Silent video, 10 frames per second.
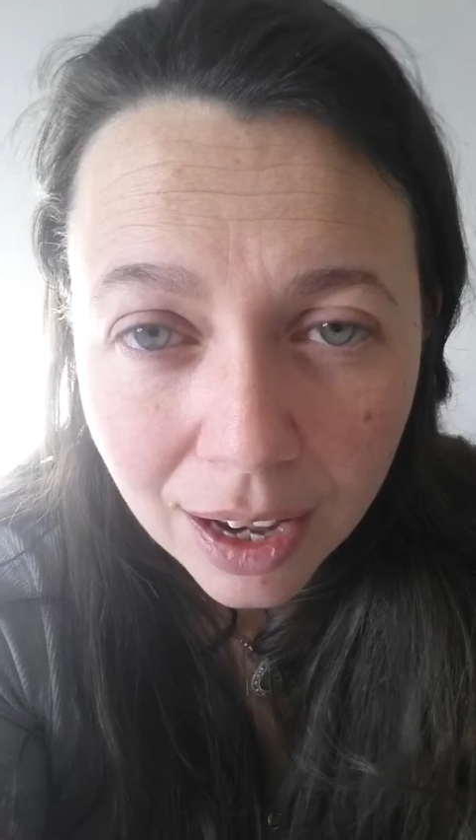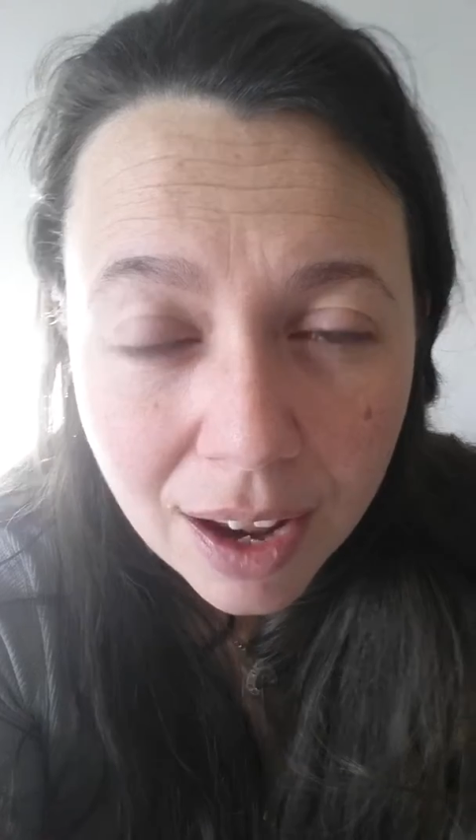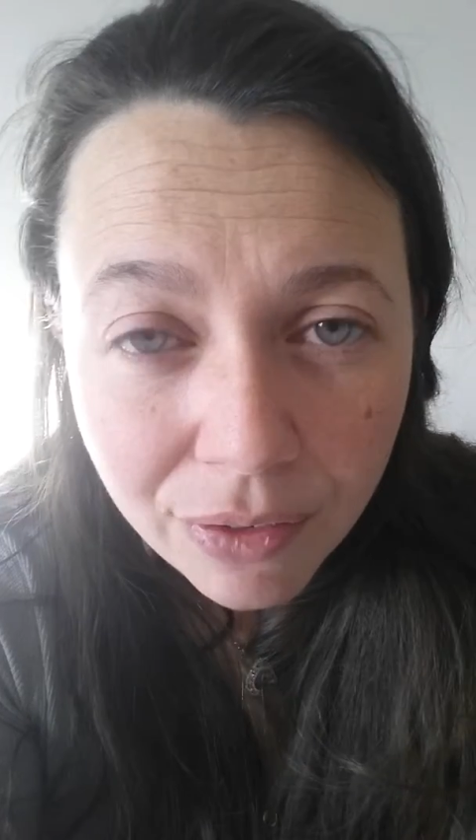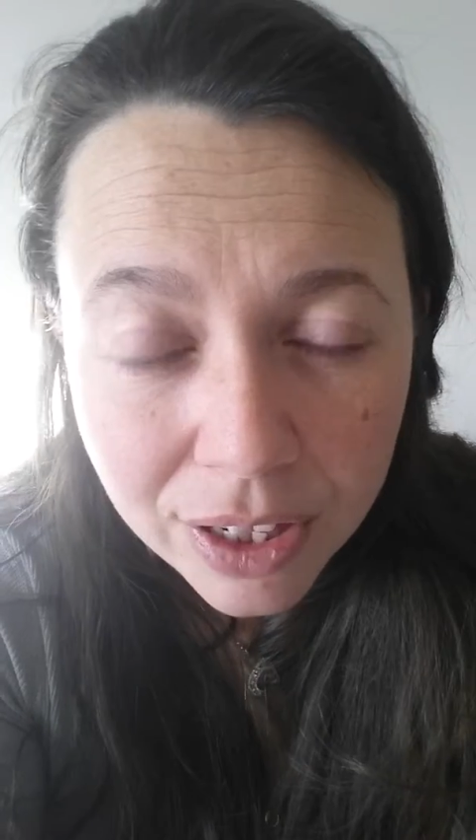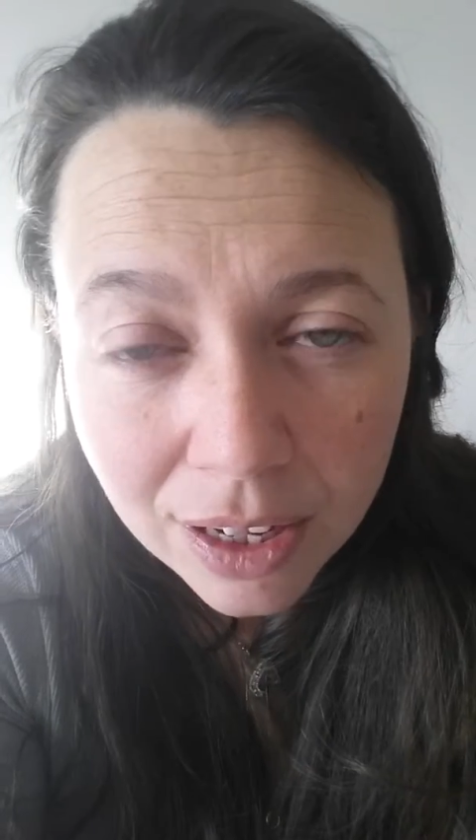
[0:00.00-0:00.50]

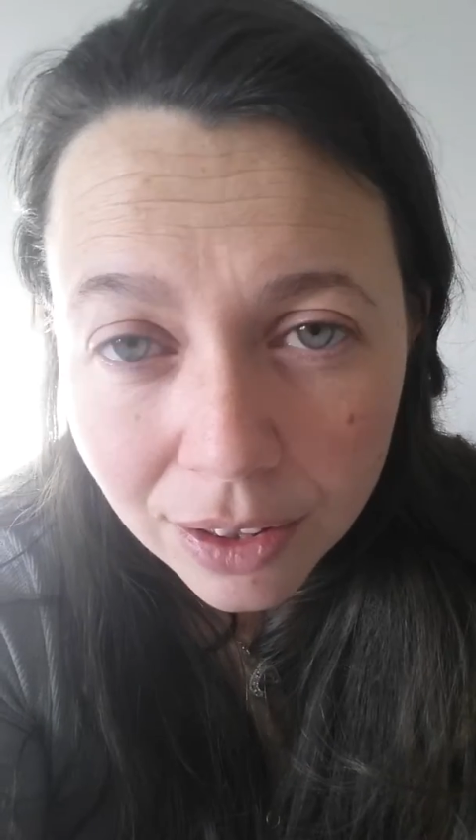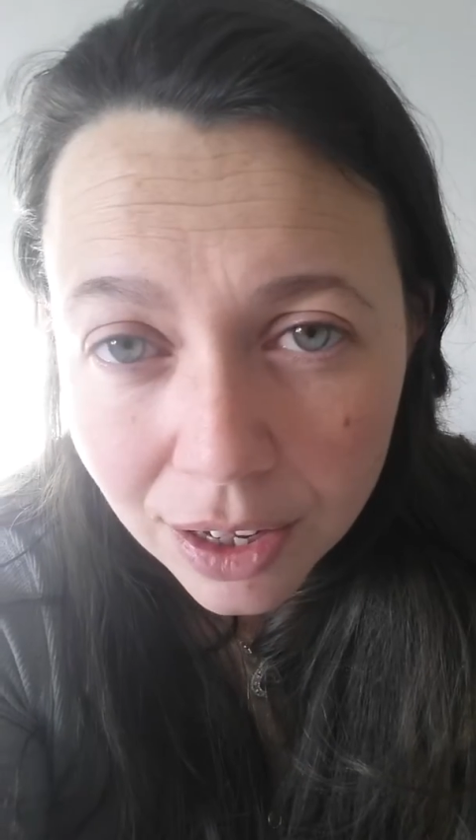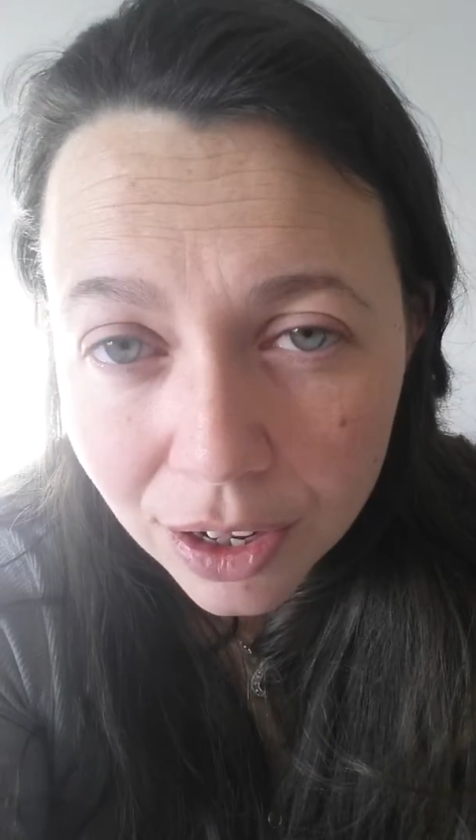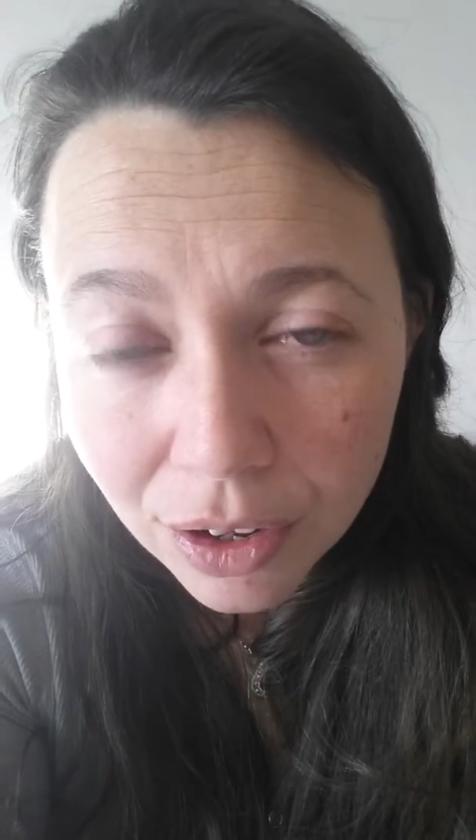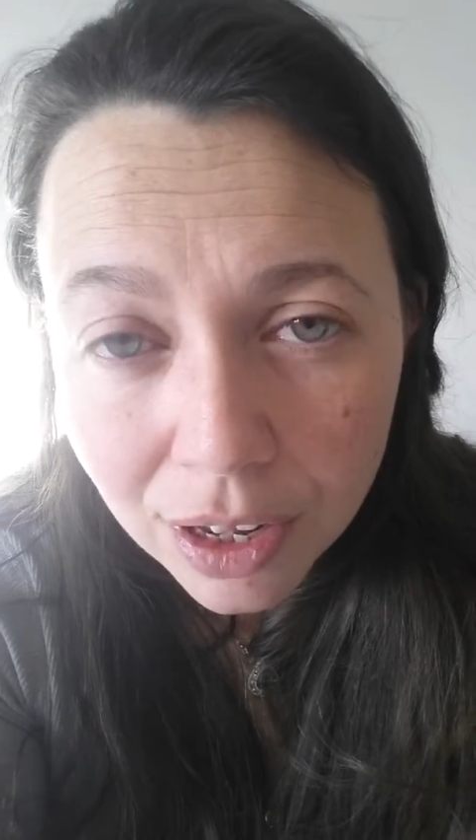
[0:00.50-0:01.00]
If there's
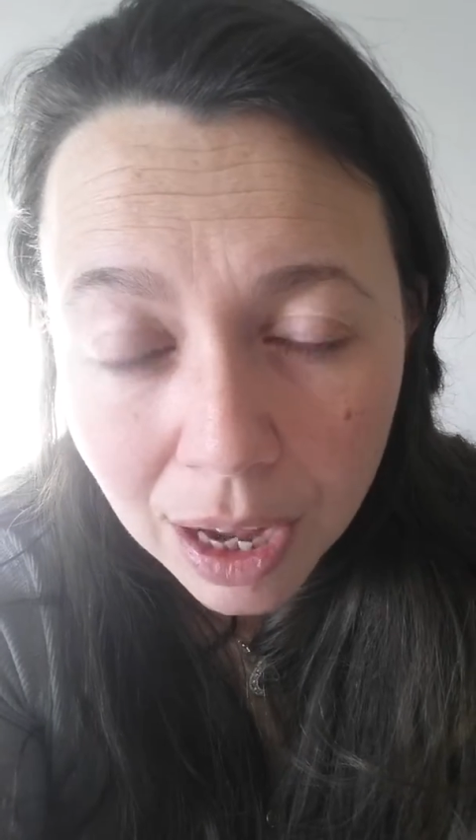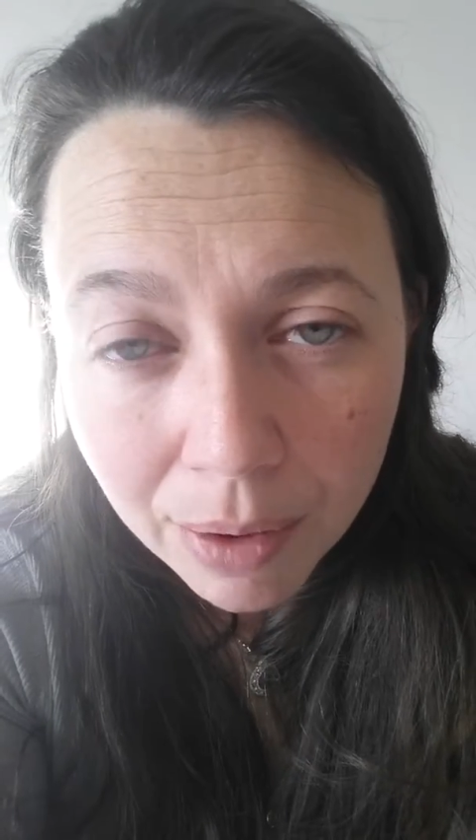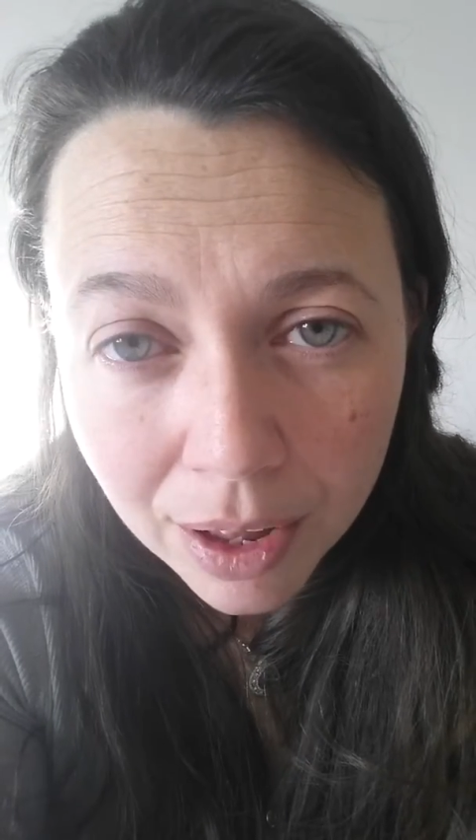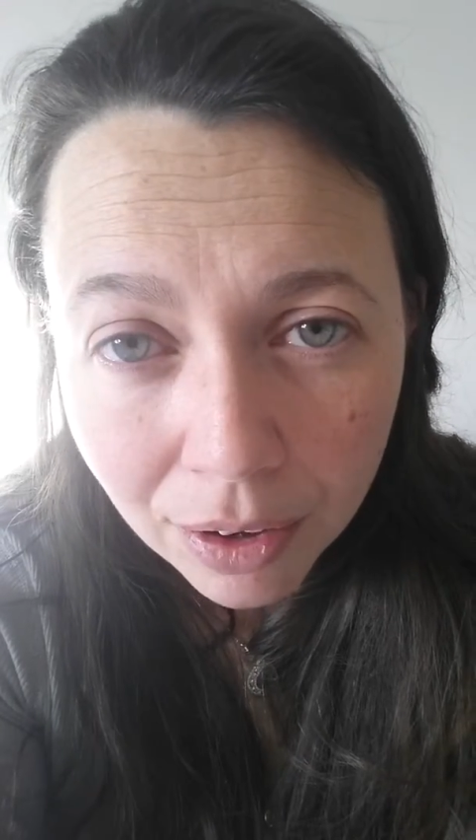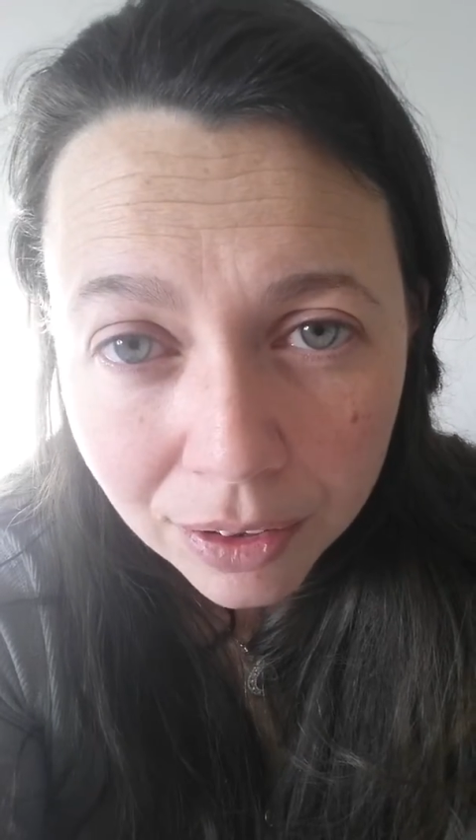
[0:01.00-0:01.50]
nothing good
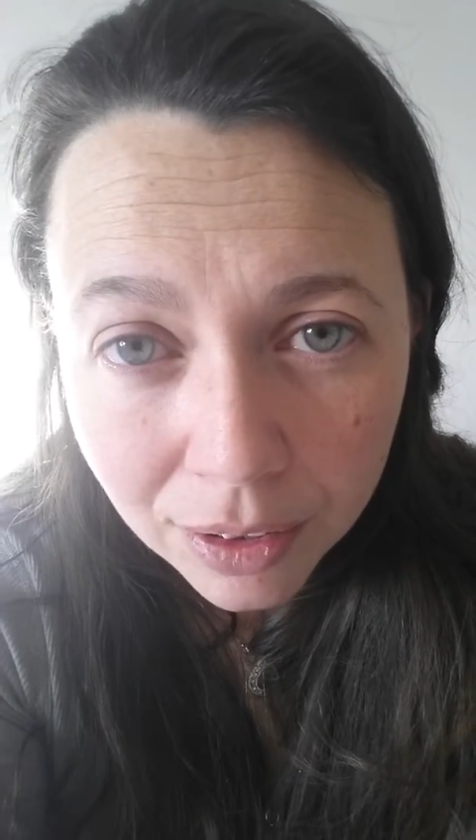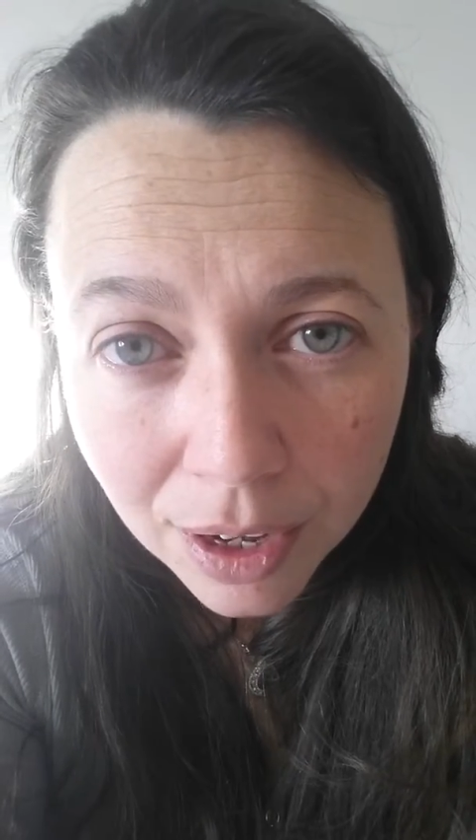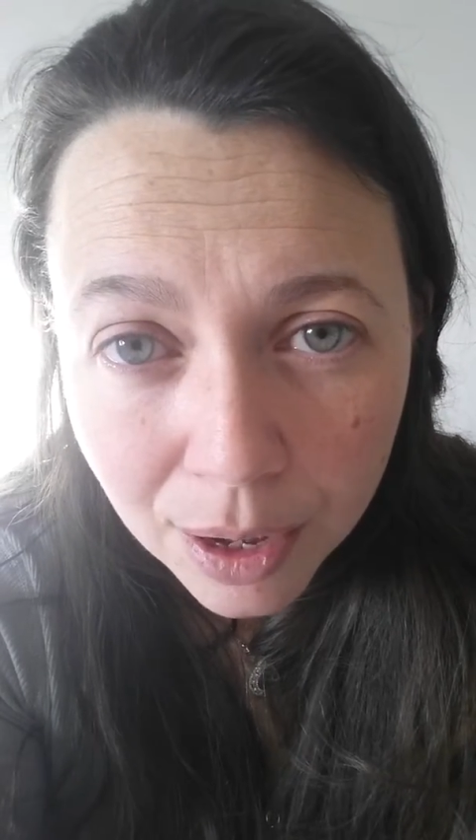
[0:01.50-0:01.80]
going on,